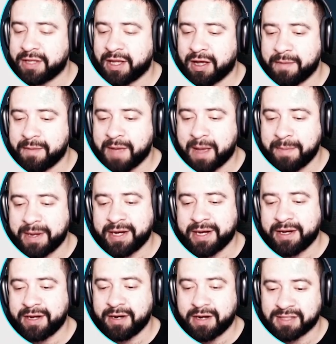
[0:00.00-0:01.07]
I've been
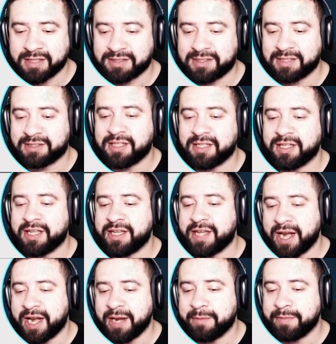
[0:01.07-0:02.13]
consistently
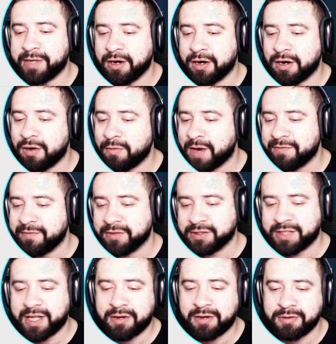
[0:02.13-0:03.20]
getting player arrivals
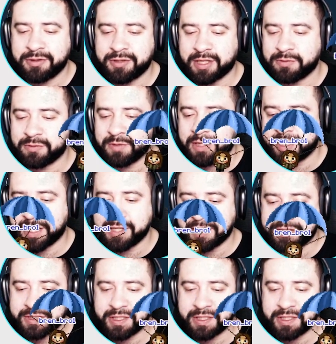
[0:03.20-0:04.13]
now, so that's really nice.